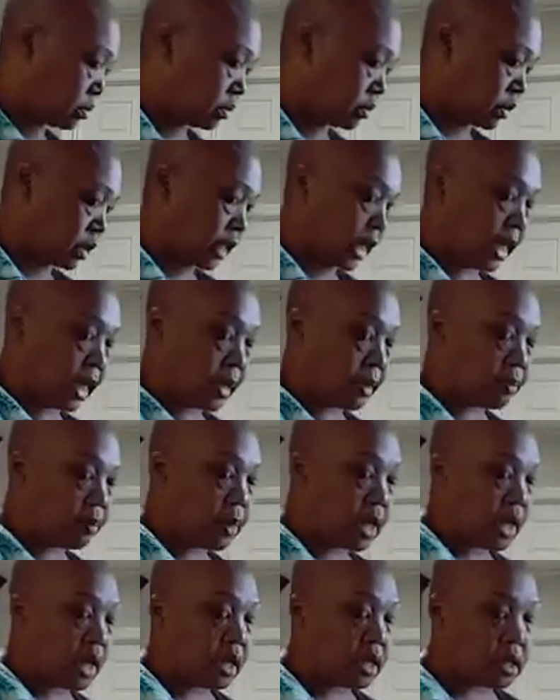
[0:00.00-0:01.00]
Okay.
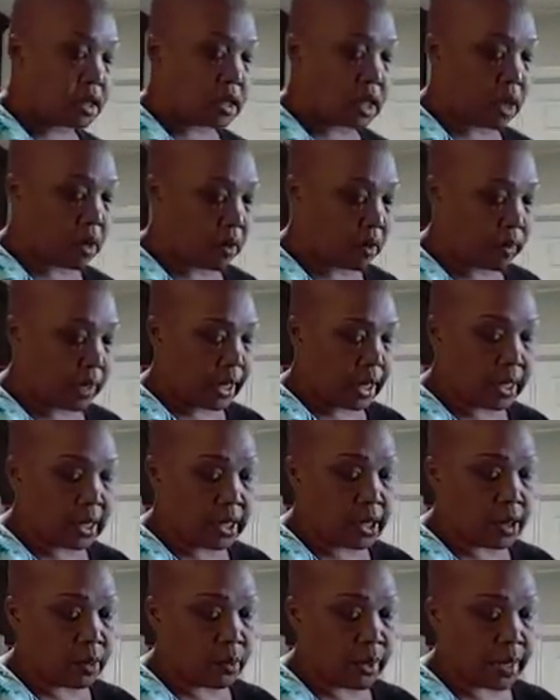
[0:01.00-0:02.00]
So in
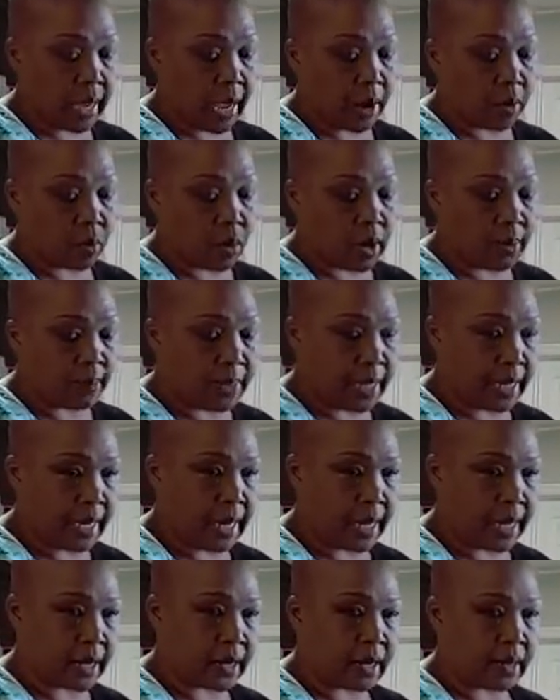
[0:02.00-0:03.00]
here we got 1
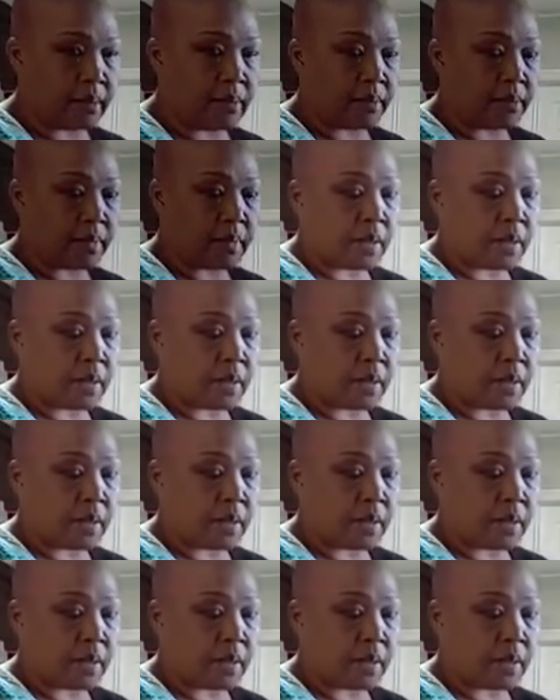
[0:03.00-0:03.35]
banana.